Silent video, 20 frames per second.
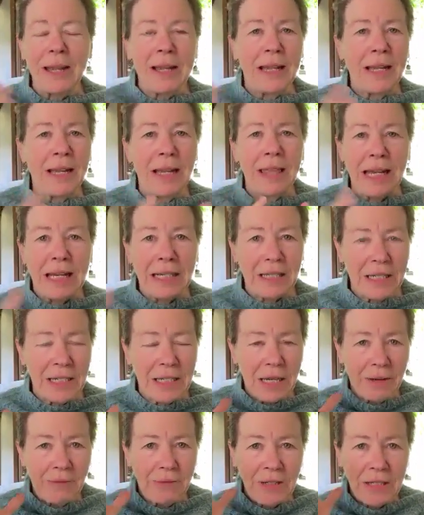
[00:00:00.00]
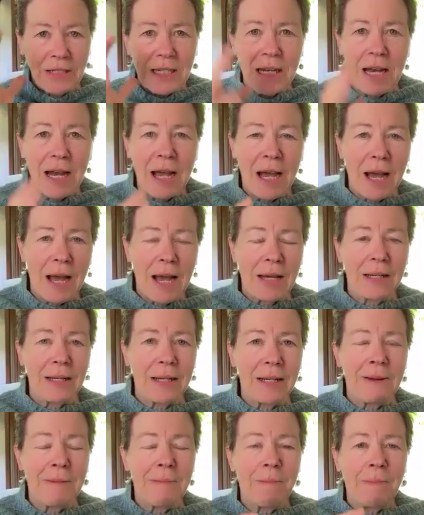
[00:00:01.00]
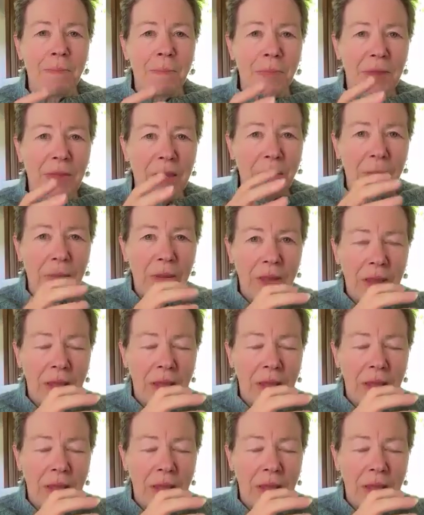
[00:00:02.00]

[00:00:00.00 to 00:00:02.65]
Like, that stuff is not the